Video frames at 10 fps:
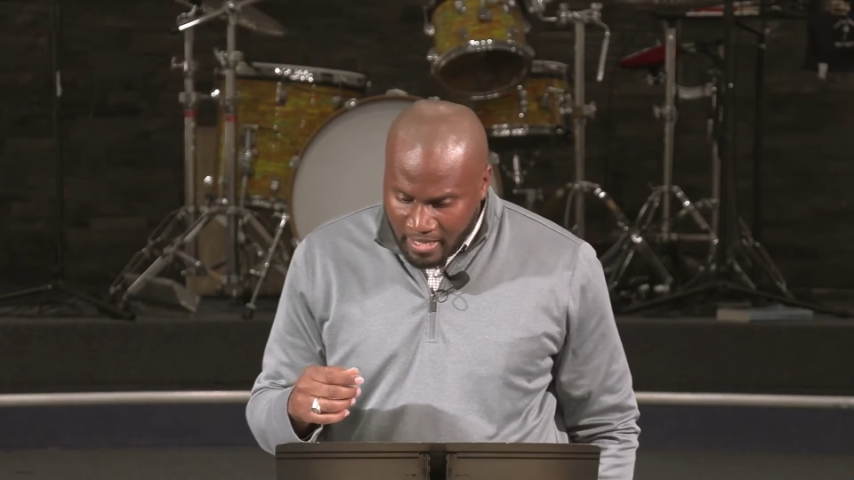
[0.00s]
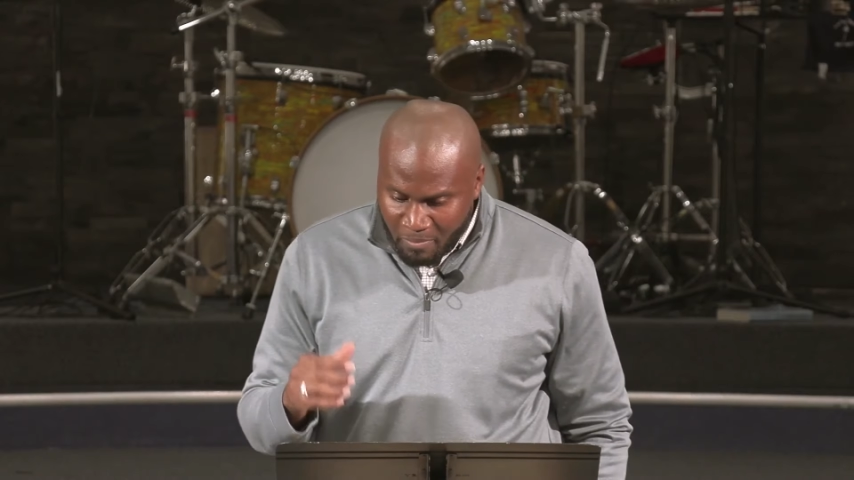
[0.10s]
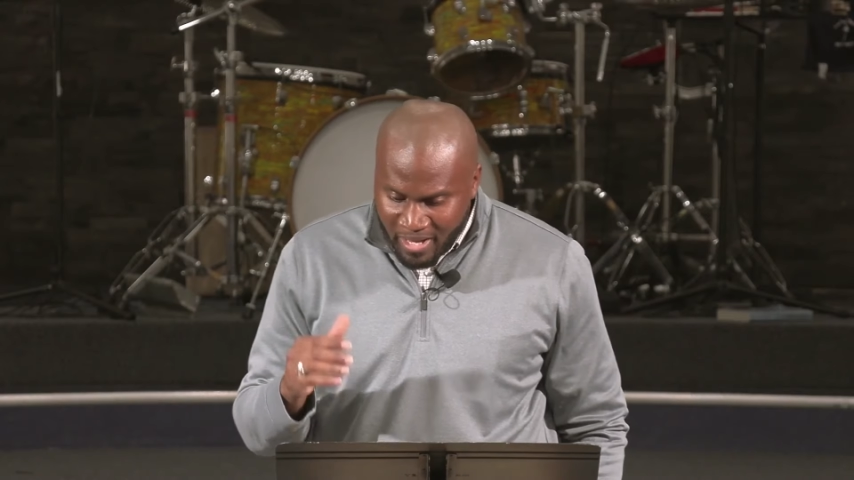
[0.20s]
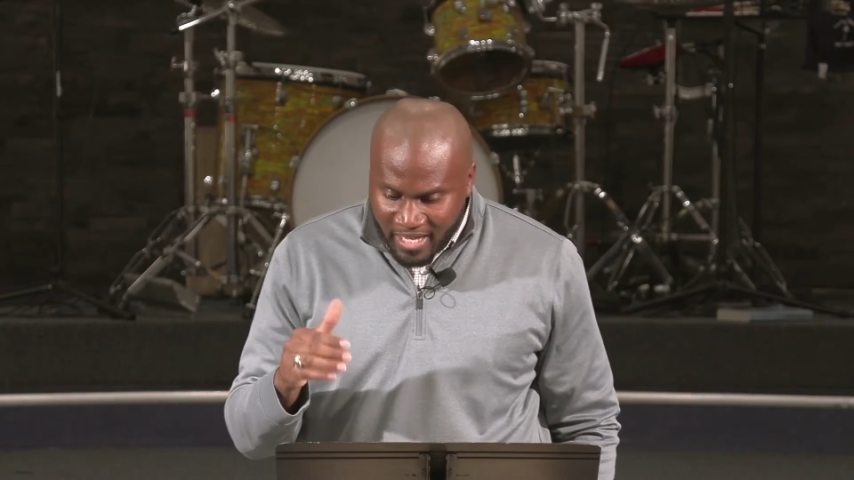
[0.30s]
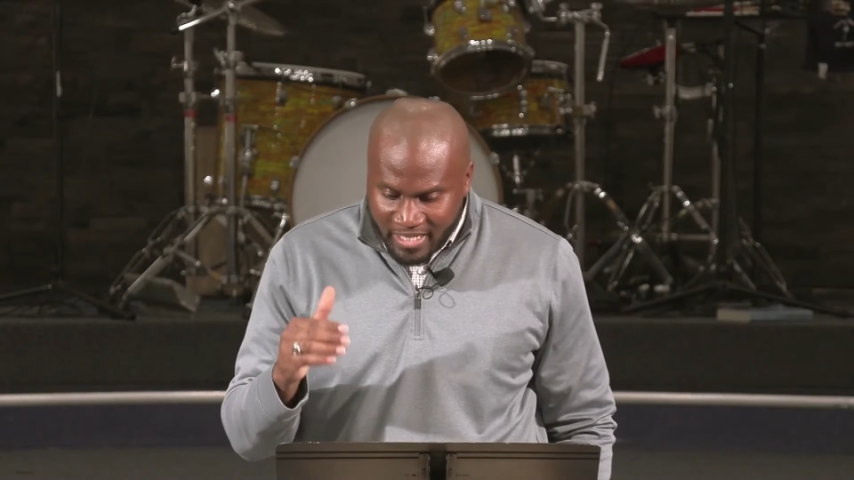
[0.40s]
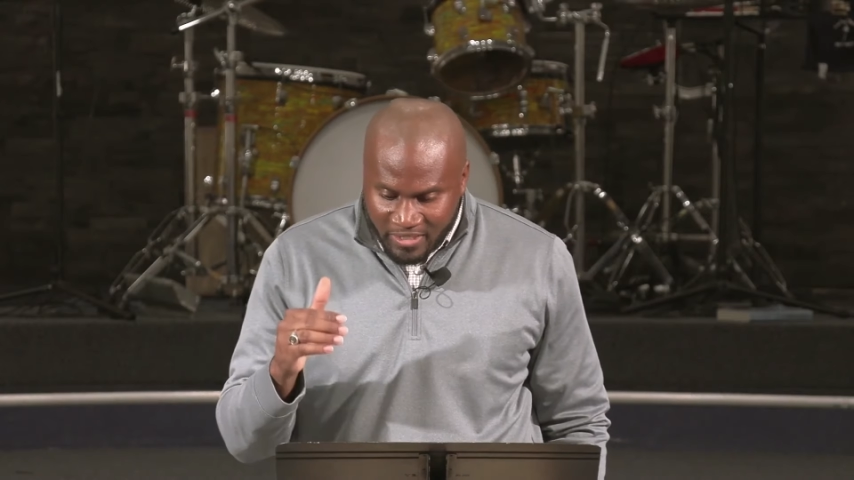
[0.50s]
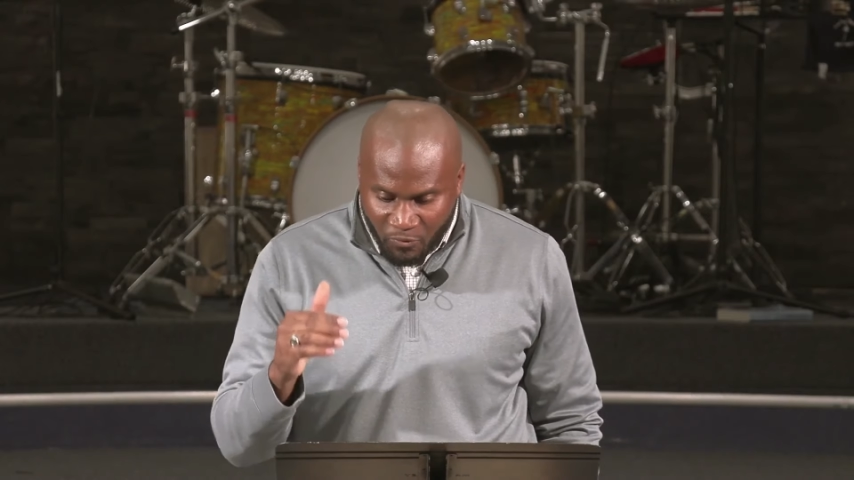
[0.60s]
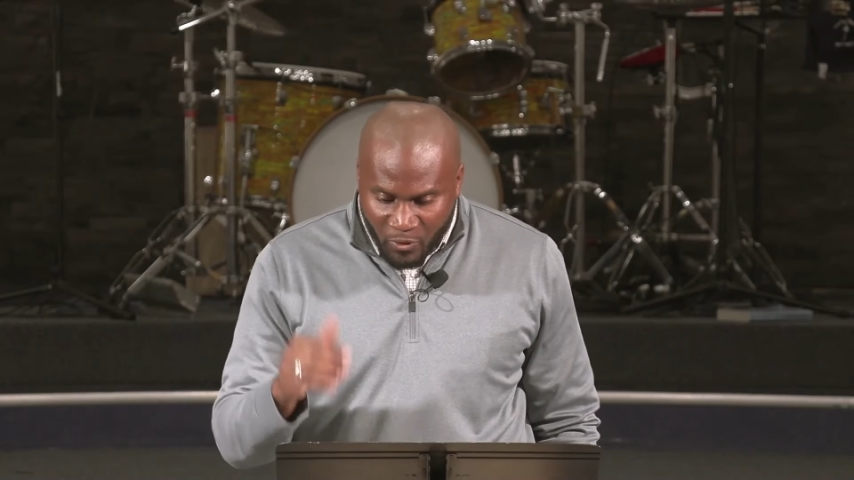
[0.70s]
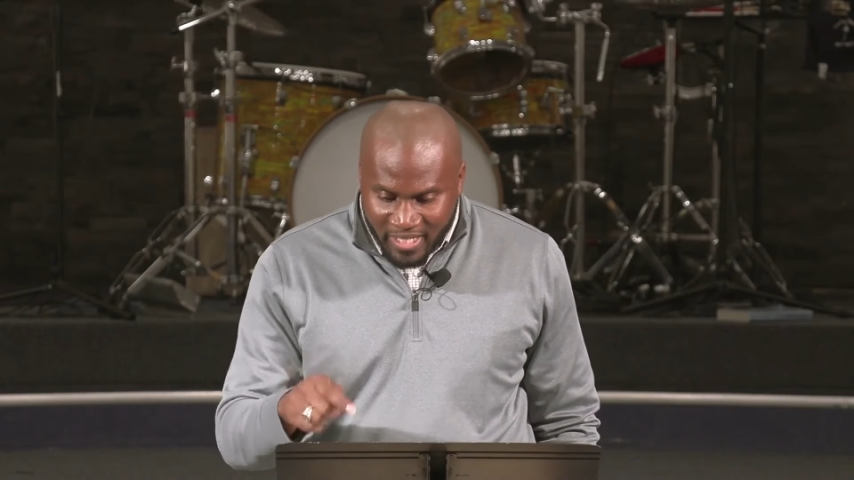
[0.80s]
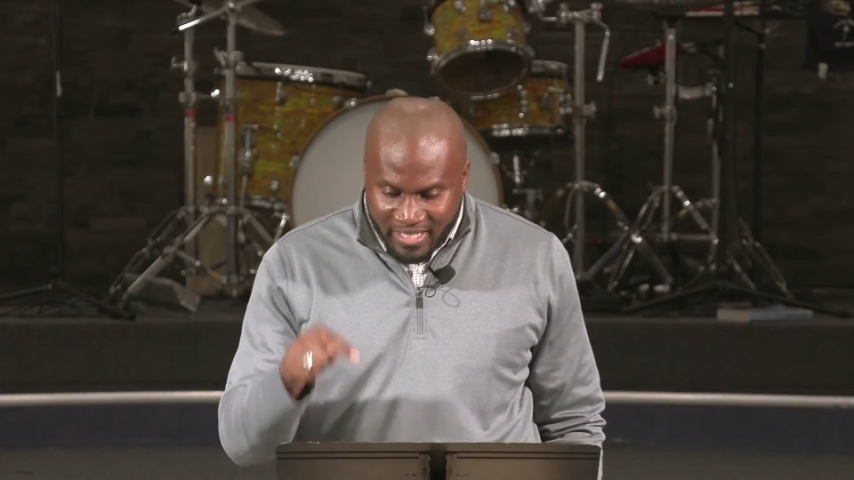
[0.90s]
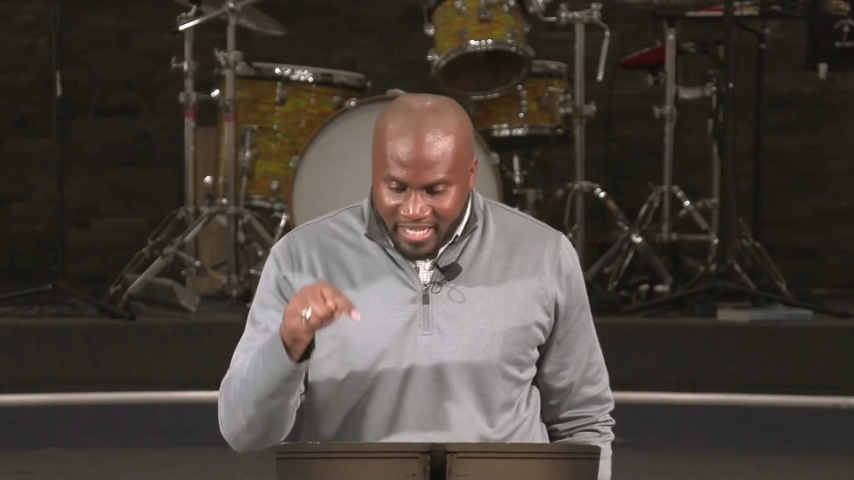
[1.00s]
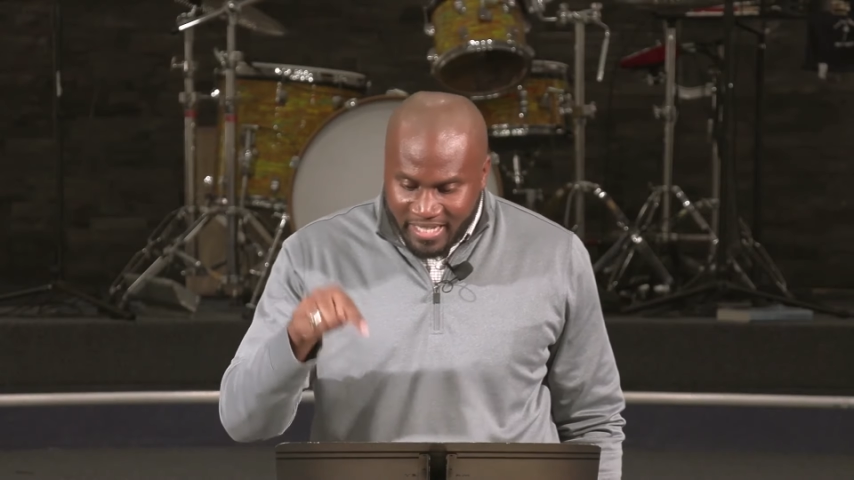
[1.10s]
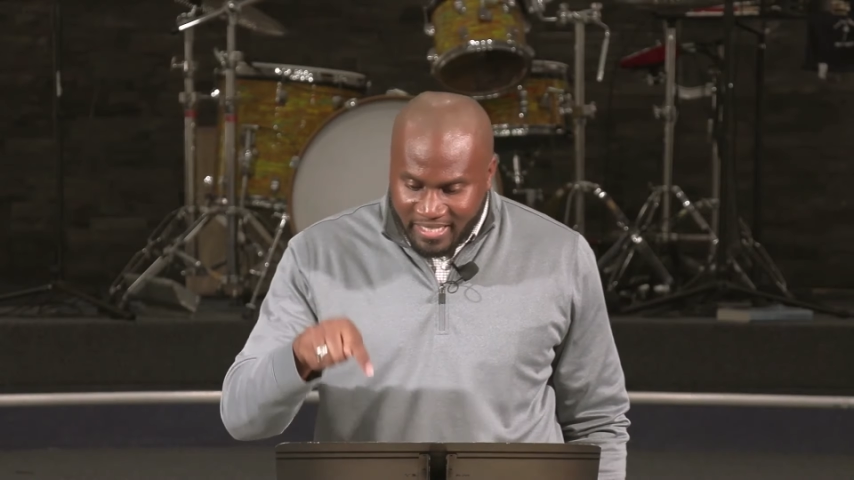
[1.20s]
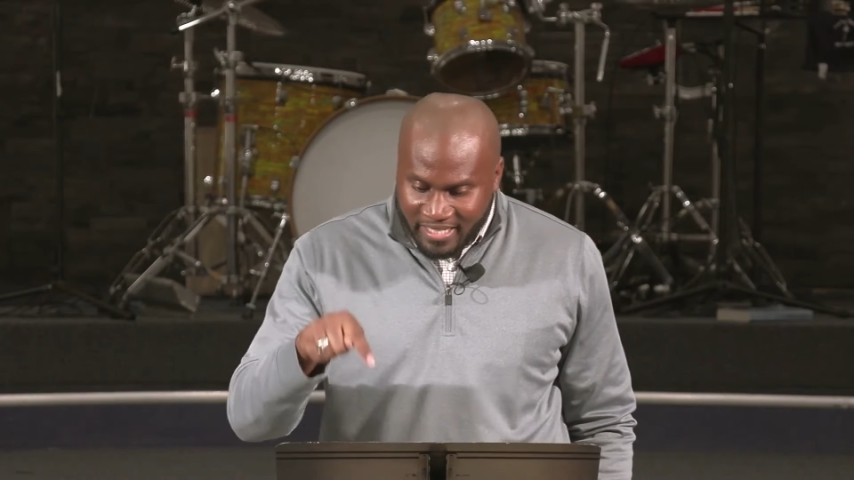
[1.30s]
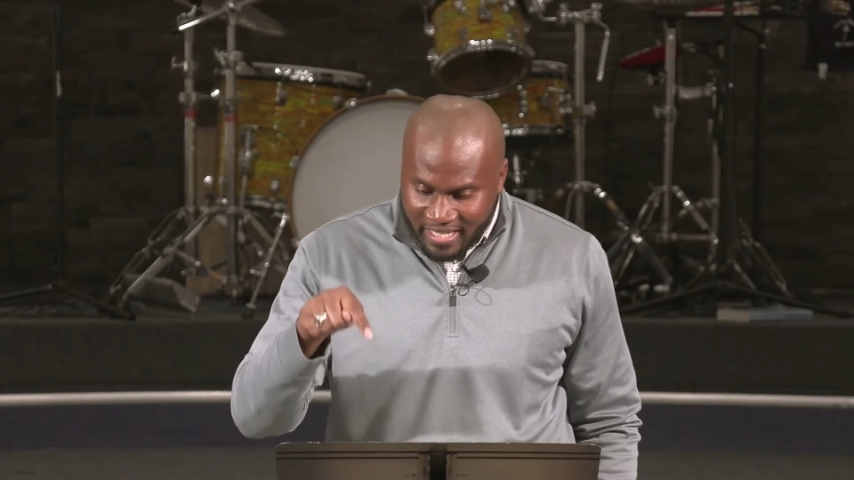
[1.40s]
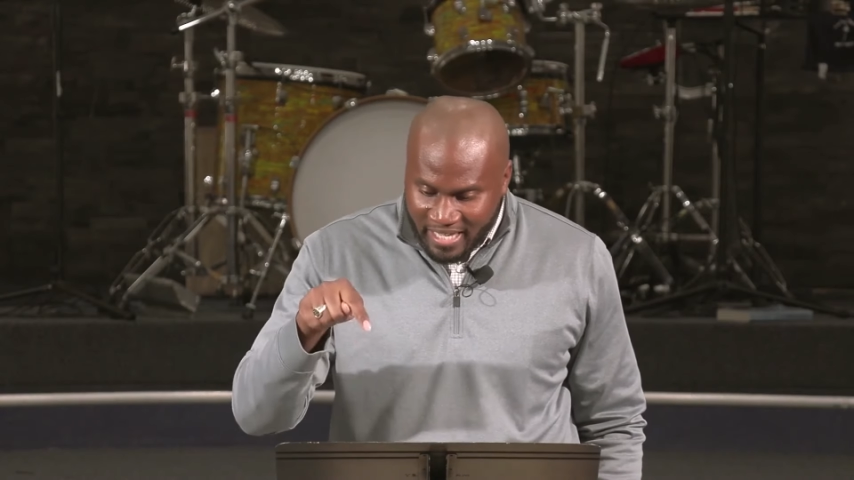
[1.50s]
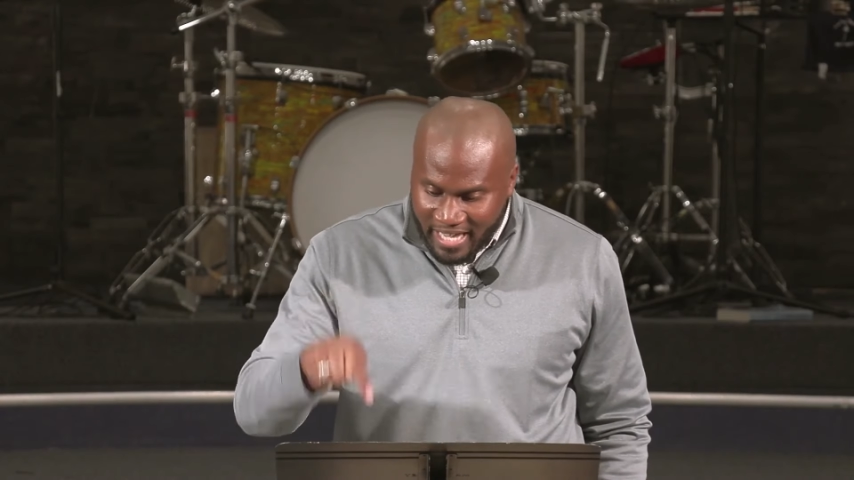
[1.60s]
Because, friends, it's